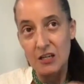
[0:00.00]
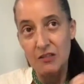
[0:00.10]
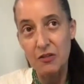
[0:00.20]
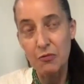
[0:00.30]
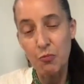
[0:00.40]

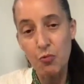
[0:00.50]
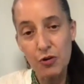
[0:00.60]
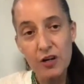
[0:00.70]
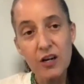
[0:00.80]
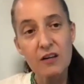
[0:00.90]
the
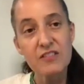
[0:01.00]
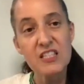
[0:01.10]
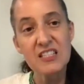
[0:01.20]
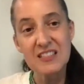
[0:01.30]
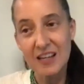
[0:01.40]
work of
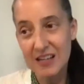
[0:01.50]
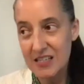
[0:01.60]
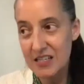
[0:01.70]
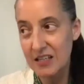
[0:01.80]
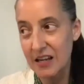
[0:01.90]

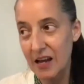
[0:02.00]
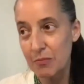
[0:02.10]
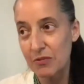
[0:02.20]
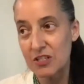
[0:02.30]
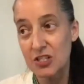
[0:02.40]
studying
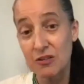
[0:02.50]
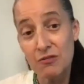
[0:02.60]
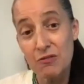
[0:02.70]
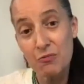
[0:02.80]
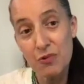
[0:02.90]
abolition, or
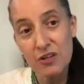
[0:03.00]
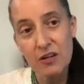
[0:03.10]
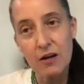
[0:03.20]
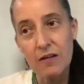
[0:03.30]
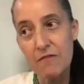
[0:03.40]
the work
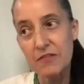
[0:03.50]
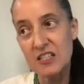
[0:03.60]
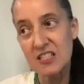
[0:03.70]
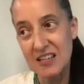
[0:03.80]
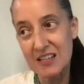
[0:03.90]
of
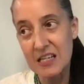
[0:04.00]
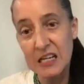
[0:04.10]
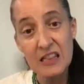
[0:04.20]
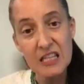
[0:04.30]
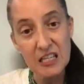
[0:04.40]
studying
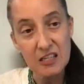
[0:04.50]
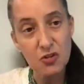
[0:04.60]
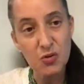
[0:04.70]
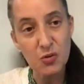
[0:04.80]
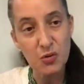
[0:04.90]
and thinking
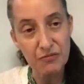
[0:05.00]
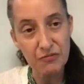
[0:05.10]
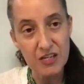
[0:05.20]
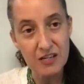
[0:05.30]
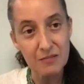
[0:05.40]
toward
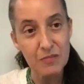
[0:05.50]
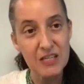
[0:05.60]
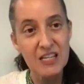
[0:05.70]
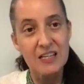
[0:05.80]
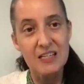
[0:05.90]
freedom,
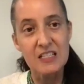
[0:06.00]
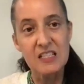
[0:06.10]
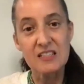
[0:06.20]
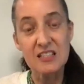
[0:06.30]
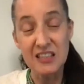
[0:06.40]
is
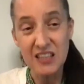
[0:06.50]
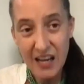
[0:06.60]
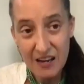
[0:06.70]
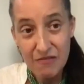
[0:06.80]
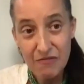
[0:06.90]
this
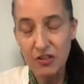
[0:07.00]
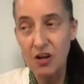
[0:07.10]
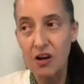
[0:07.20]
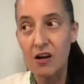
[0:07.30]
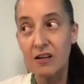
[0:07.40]

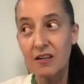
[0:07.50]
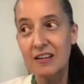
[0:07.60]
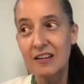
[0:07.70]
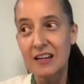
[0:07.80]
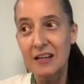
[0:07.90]
lifelong,
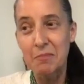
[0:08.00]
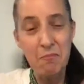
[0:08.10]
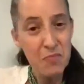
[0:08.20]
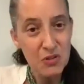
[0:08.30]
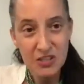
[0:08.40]

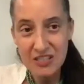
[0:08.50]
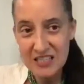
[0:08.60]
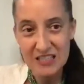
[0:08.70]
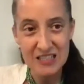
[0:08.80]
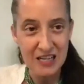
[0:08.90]

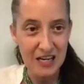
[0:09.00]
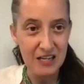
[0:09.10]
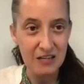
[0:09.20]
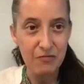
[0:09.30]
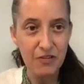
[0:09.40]

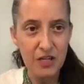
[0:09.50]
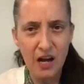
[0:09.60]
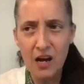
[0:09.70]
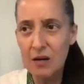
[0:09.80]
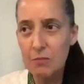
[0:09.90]
multi-sided, very
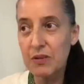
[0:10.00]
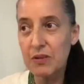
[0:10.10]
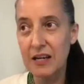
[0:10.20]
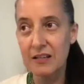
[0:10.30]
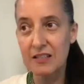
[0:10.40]

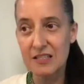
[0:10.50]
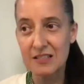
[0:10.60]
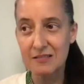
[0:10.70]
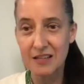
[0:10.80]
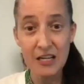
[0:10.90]

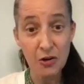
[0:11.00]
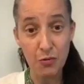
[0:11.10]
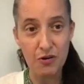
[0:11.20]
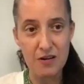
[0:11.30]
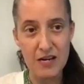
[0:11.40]
complex
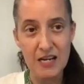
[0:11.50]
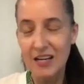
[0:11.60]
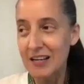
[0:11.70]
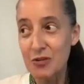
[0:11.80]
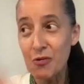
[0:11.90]
inquiry.
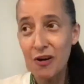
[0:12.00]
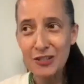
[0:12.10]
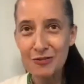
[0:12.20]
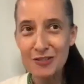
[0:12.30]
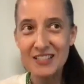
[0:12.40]
You
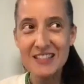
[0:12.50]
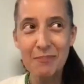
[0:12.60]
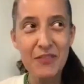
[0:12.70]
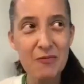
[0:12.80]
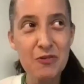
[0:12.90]
also said something